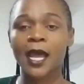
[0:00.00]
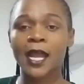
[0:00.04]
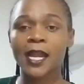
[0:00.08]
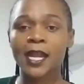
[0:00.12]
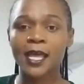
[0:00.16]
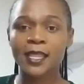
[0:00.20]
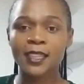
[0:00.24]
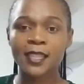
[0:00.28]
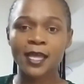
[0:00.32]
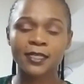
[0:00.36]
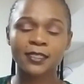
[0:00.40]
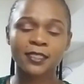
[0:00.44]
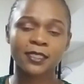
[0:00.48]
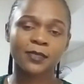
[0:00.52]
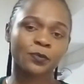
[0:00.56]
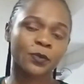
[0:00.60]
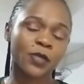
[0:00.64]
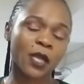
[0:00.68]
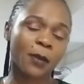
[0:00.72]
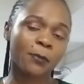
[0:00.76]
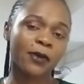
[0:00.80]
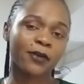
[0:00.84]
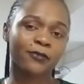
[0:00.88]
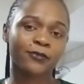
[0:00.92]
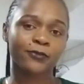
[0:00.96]
Another tip,
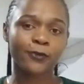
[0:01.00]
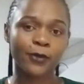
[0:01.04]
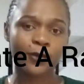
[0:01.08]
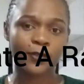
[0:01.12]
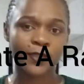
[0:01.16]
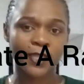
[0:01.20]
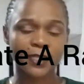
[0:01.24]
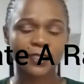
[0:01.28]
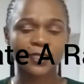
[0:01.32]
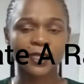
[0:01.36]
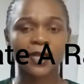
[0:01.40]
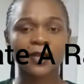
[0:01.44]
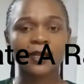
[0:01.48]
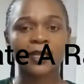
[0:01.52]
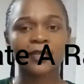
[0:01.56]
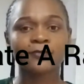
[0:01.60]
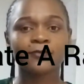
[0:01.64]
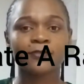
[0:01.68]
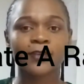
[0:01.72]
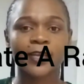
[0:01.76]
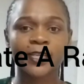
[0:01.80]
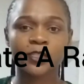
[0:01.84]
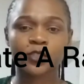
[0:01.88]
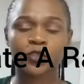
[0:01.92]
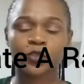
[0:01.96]
number 4, that I'll
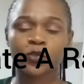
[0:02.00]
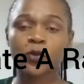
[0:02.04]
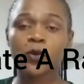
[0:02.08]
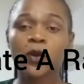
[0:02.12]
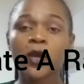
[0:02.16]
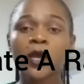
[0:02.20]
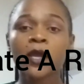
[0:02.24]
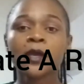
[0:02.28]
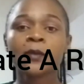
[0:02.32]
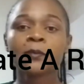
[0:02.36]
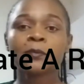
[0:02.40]
advise you,